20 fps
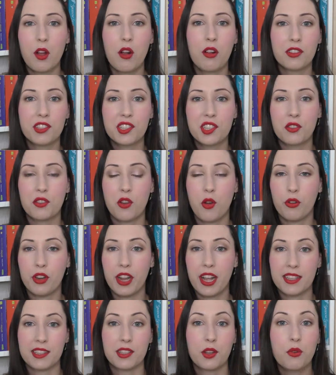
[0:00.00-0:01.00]
also known
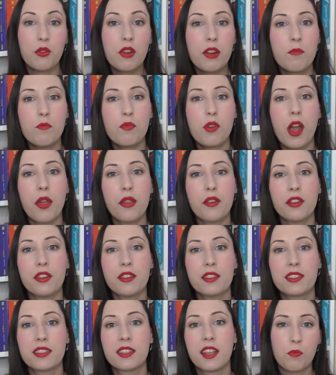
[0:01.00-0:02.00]
as the Grimm
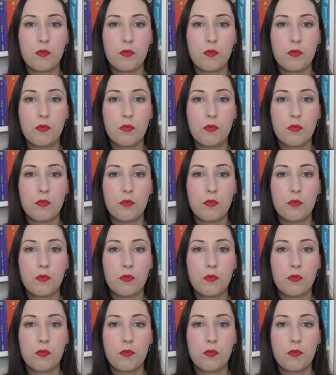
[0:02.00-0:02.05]
brothers,